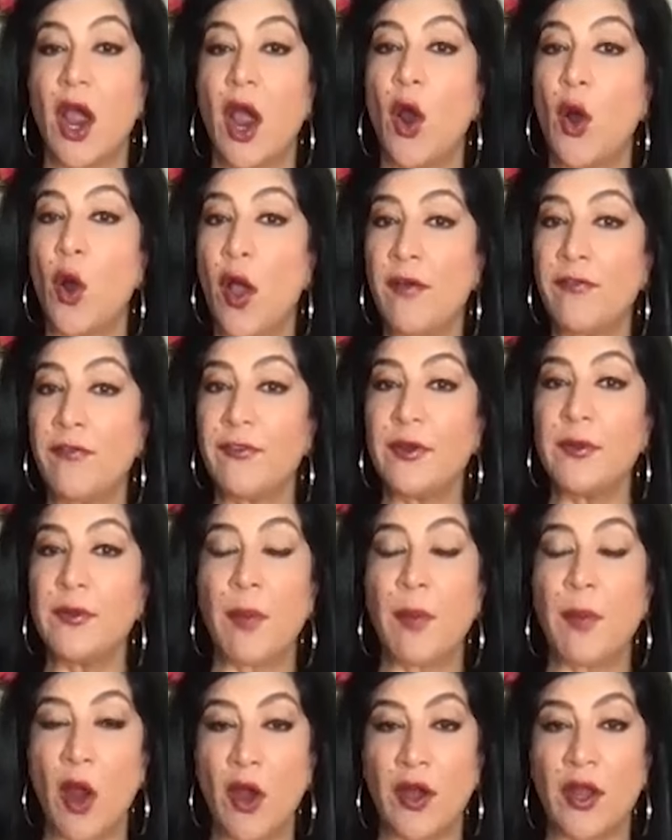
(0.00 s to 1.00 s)
are often
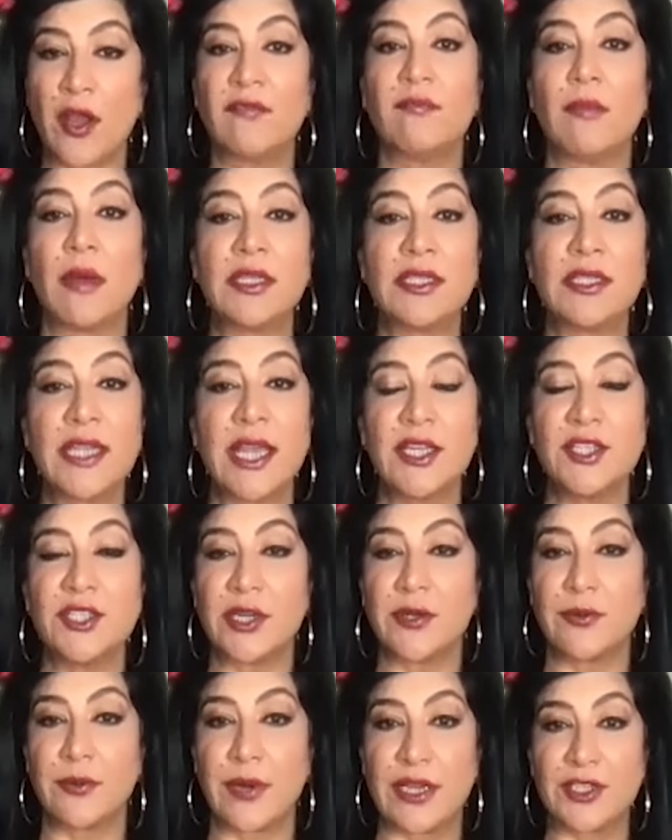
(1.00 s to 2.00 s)
part of multi
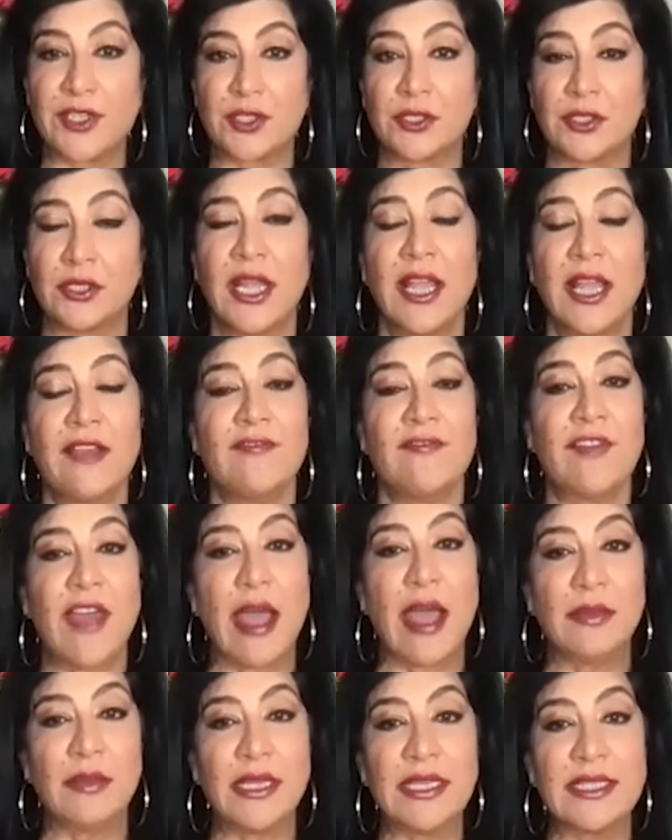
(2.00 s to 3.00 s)
generational
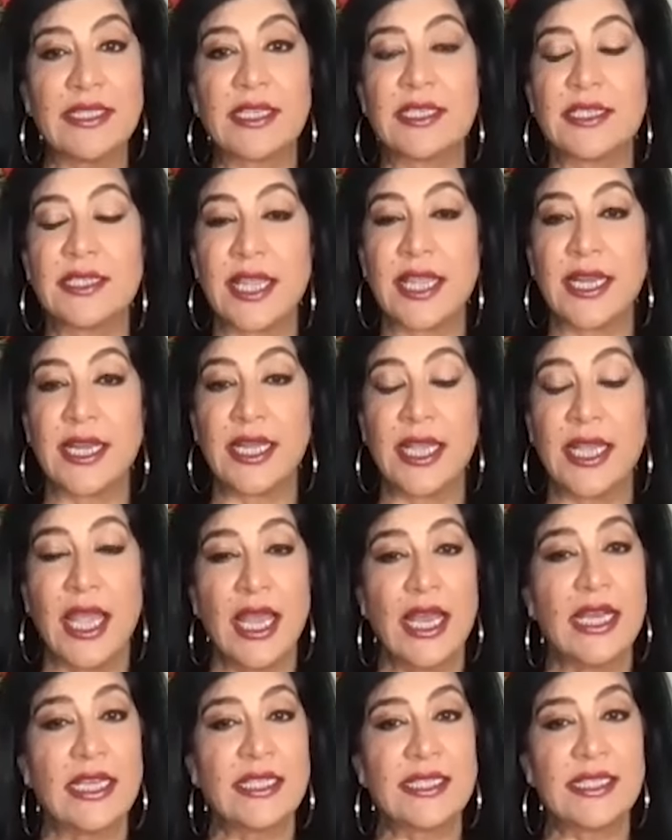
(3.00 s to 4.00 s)
families containing
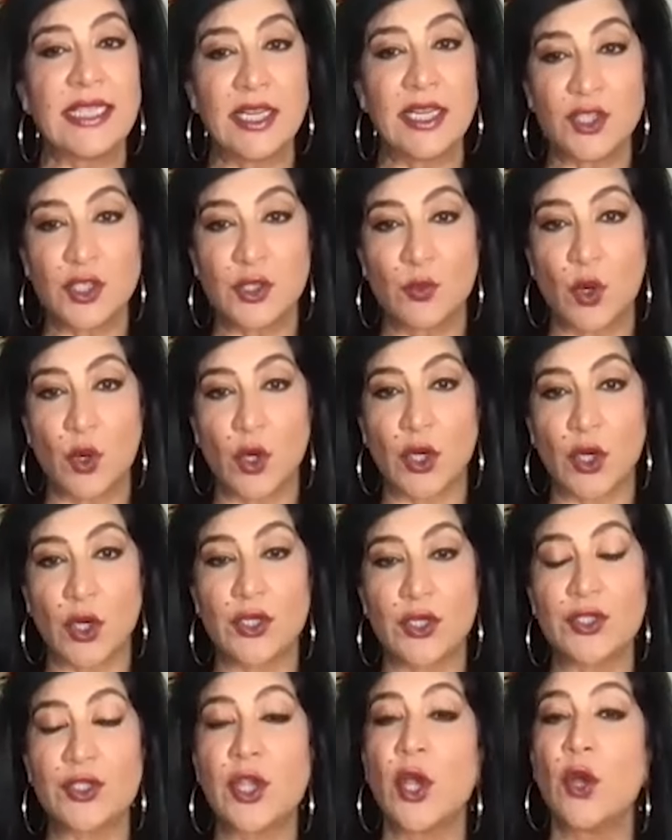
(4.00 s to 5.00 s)
essential
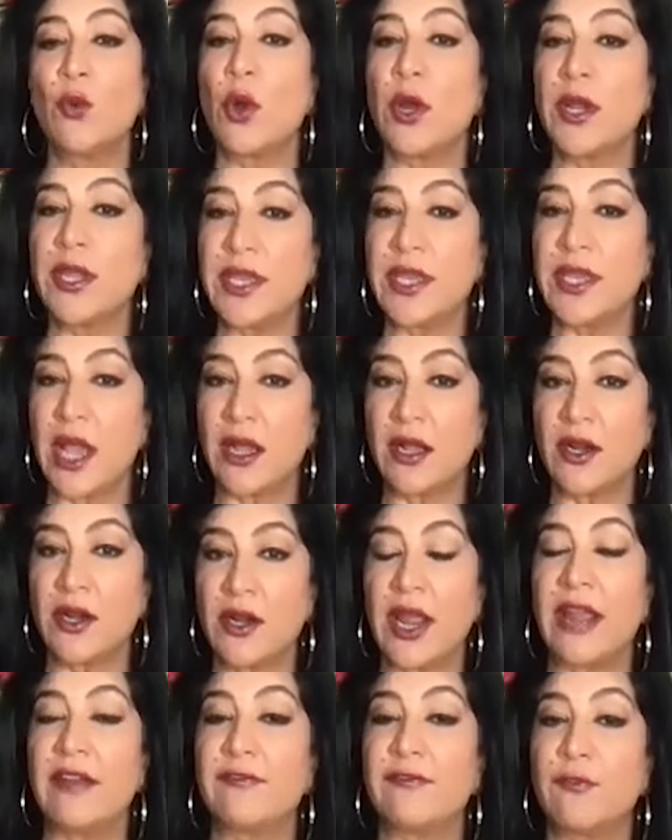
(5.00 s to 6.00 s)
workers who are younger
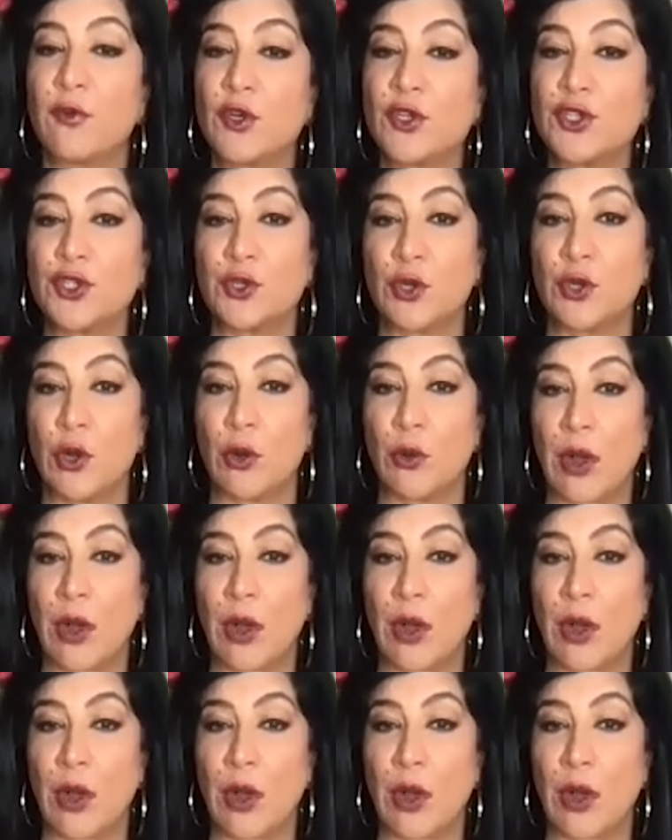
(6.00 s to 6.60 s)
and forced to go